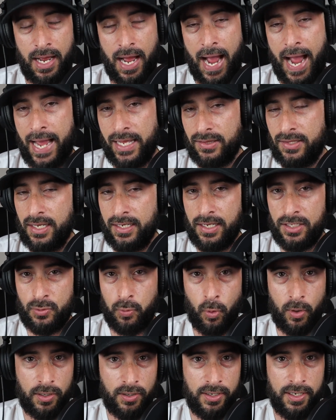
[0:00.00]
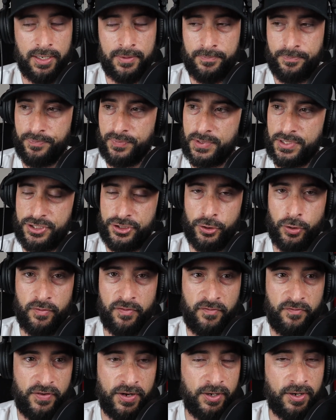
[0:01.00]
I think it's worthy to
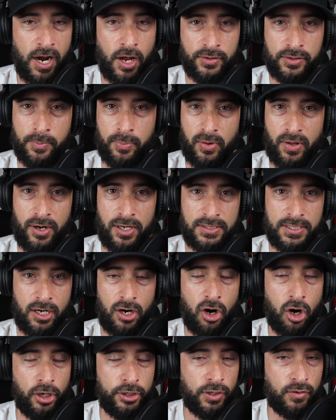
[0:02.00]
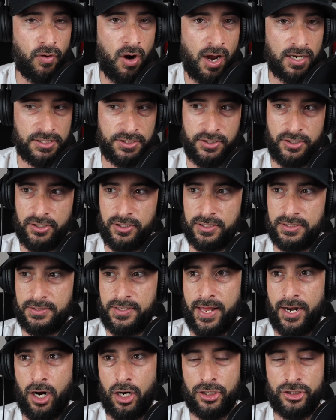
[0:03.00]
figure out the players that are on your rosters
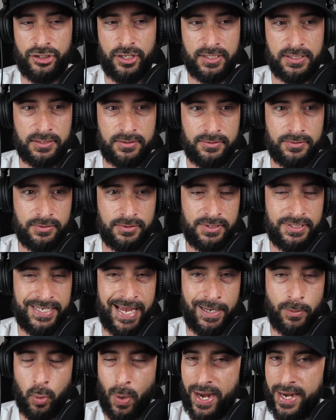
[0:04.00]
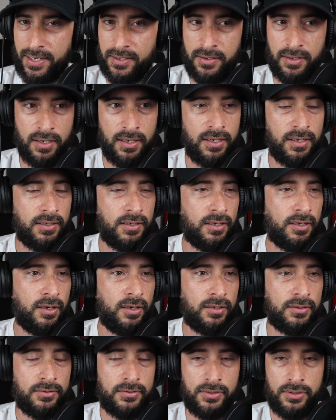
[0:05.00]
that are just dead weight.
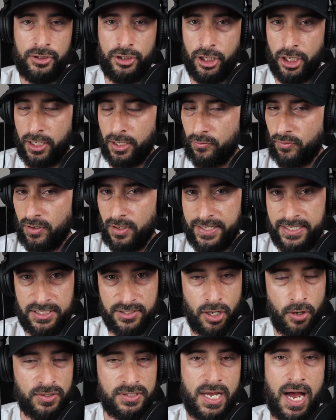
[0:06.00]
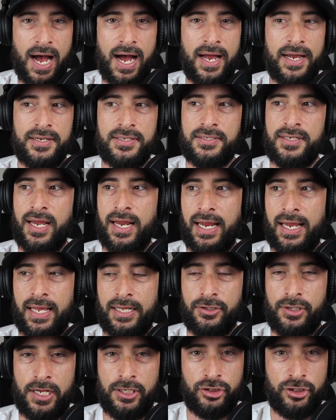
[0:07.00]
You're going to release those guys
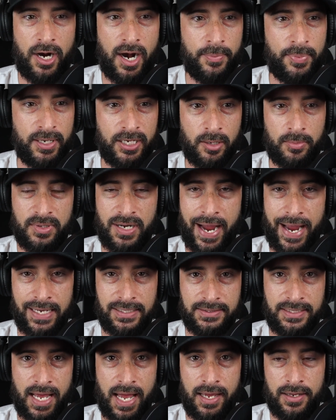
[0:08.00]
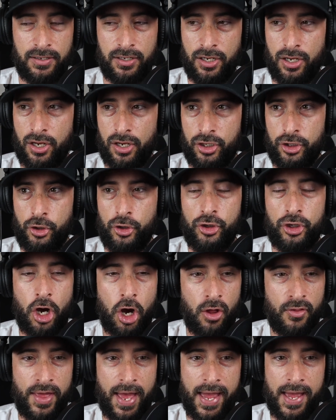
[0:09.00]
and try to pick up guys that
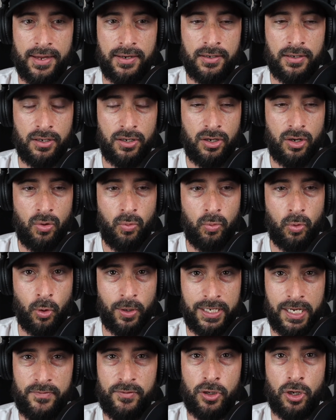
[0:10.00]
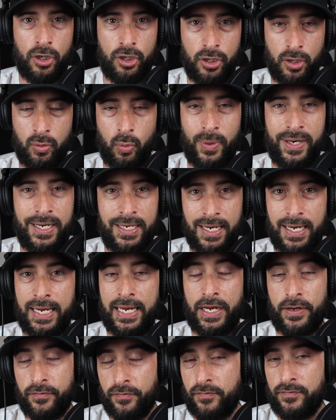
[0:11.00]
that will give you a good week
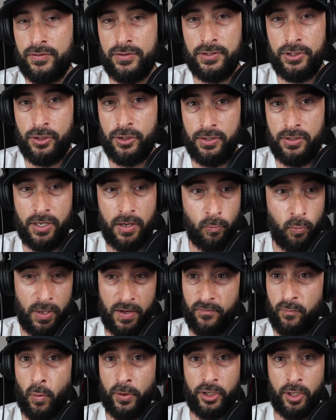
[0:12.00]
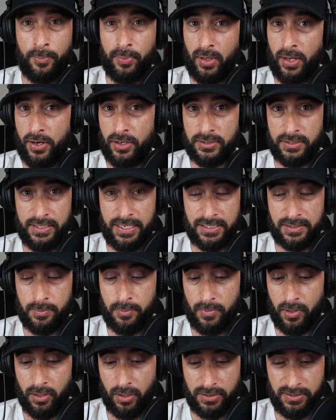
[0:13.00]
if one of your players
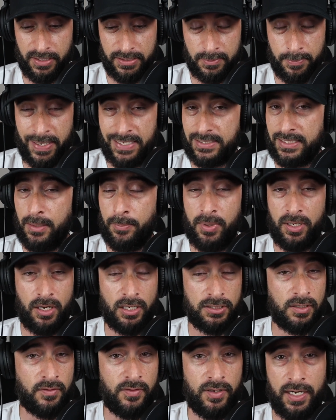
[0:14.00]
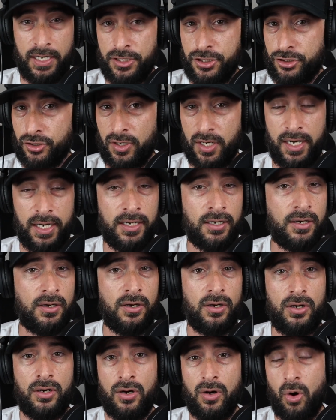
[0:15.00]
is missing because of an injury
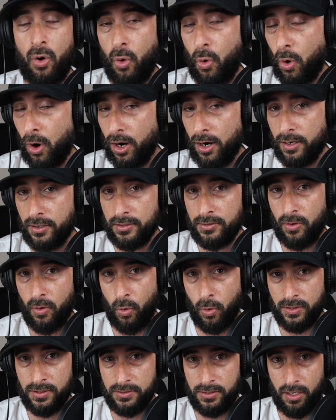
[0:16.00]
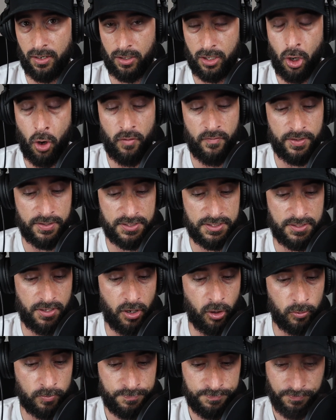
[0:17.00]
or COVID.
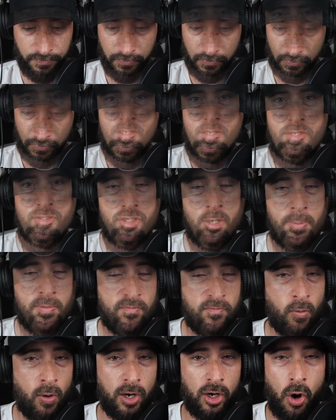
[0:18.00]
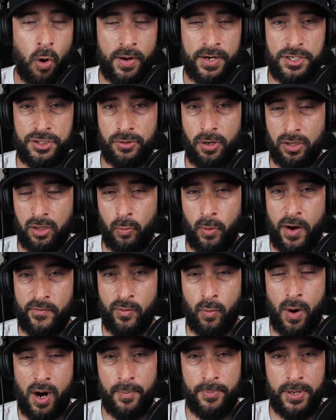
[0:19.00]
So before going into all the
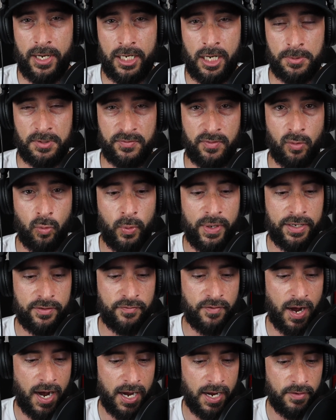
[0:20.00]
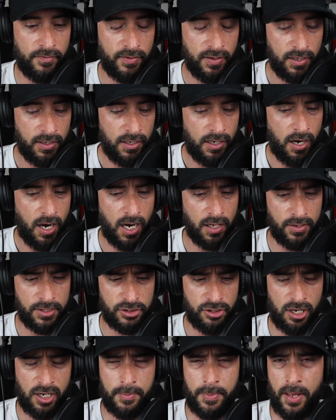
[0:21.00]
waiver wire pickups for Week 5, let's
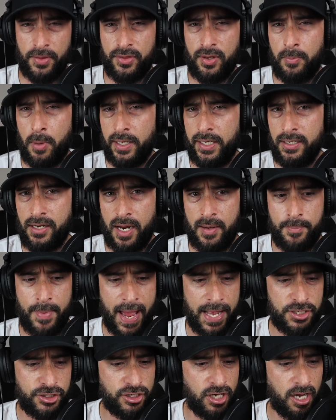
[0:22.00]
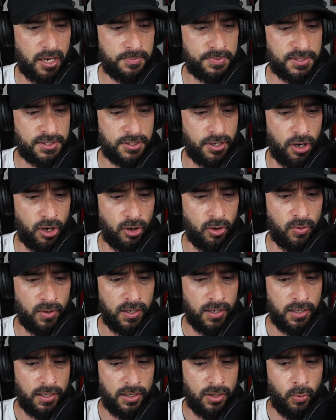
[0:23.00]
talk about the Monday night matchups. So
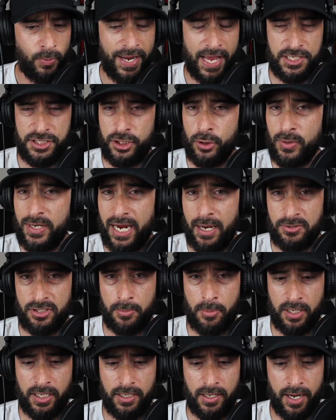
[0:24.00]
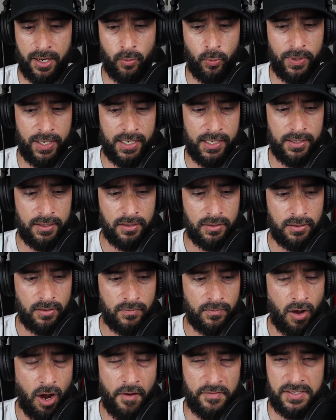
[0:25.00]
we had 2 games on Monday night. We
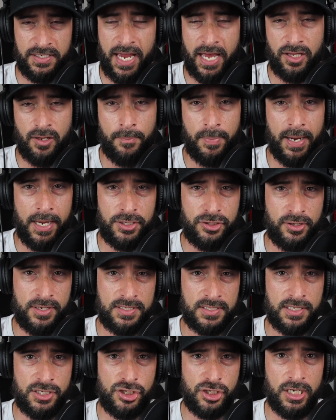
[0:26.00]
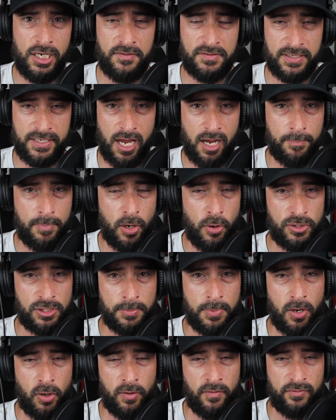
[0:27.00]
obviously had the Patriots and Chiefs. It got
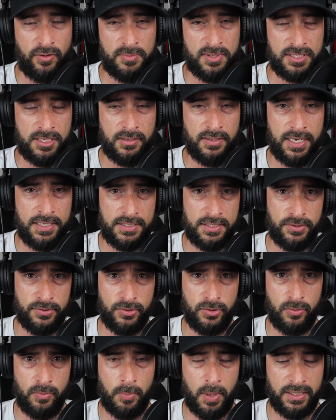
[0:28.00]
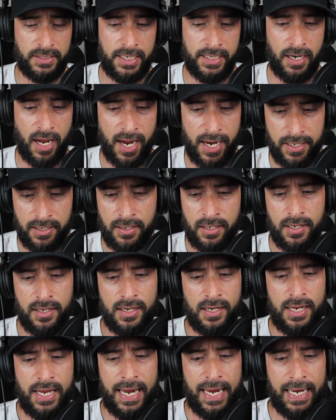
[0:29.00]
postponed from Sunday to Monday night.
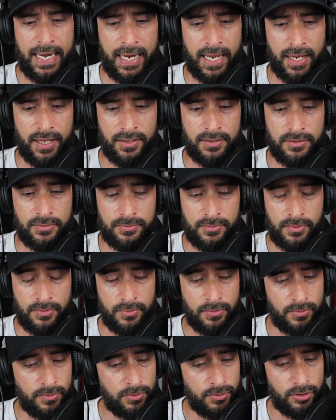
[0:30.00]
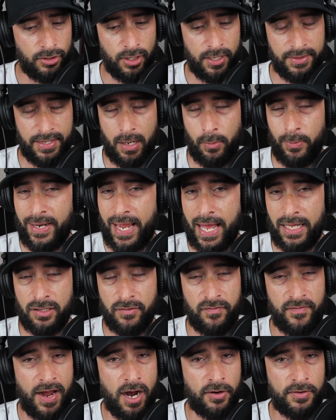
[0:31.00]
And then we had the
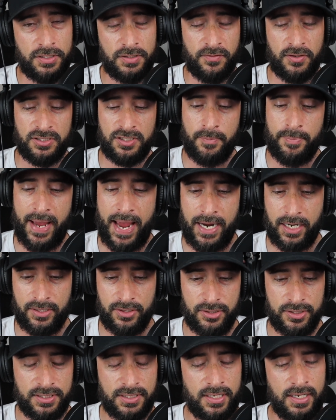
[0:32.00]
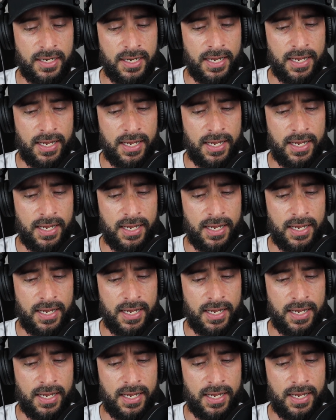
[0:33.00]
Falcons versus the Packers.